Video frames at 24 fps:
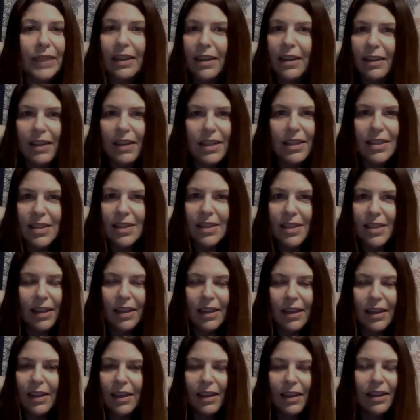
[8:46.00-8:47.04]
this
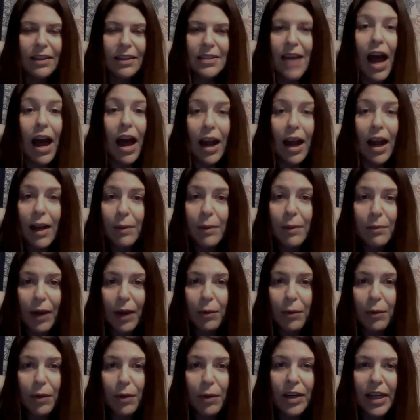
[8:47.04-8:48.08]
time
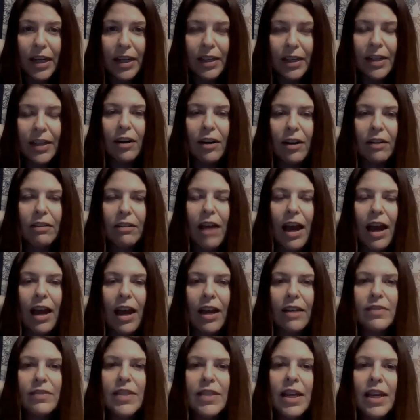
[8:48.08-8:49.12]
that we're in in our
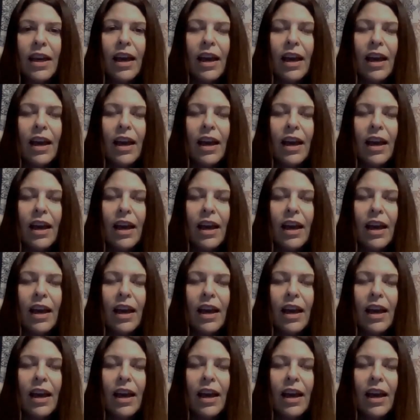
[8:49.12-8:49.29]
lives